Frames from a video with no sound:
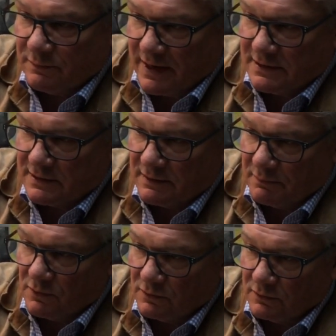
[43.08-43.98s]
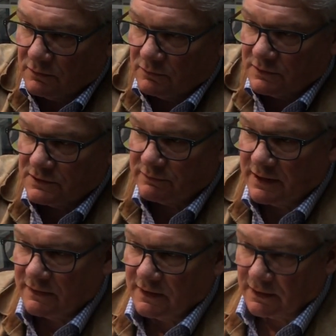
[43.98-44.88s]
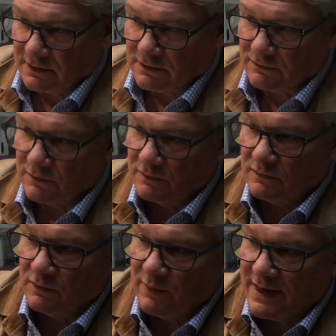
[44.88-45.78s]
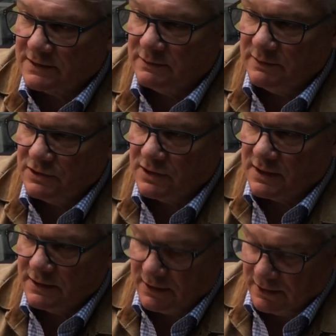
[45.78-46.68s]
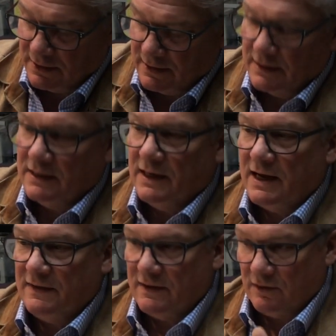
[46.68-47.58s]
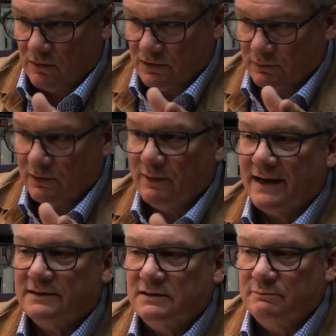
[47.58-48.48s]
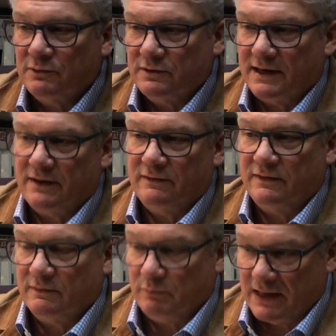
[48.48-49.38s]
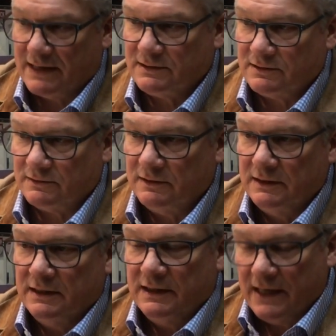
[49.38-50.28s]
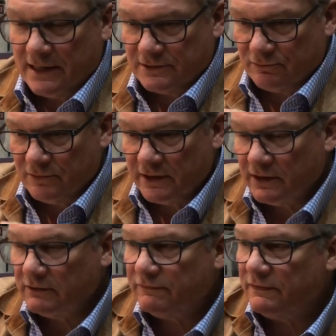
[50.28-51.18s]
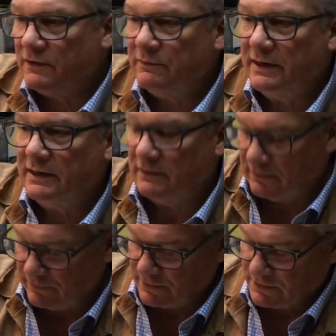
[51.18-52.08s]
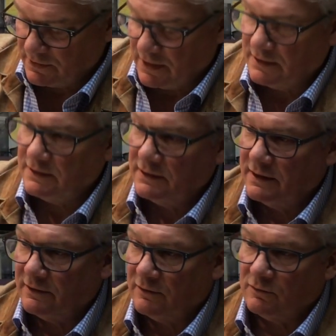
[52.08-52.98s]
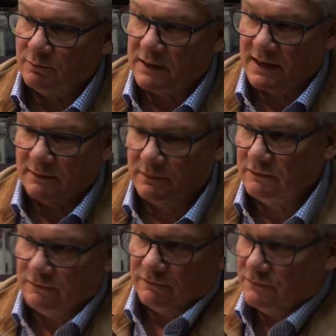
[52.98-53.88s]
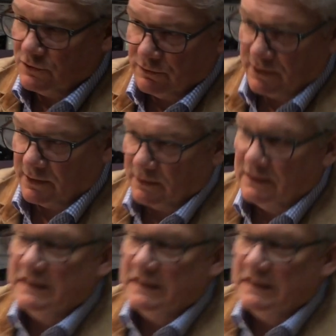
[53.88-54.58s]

space in the mold was the right thickness for the wax to be shot in. And then, of course, when the wax is burnt out of the plaster, it has a really good flow rate of this 18 karat or platinum to shoot in.